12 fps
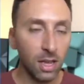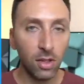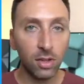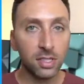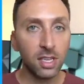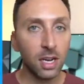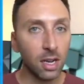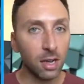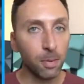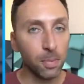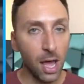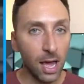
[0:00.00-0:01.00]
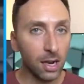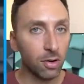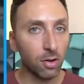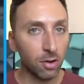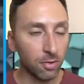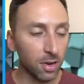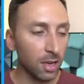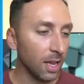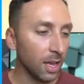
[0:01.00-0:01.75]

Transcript: It looks like a hepatic artery,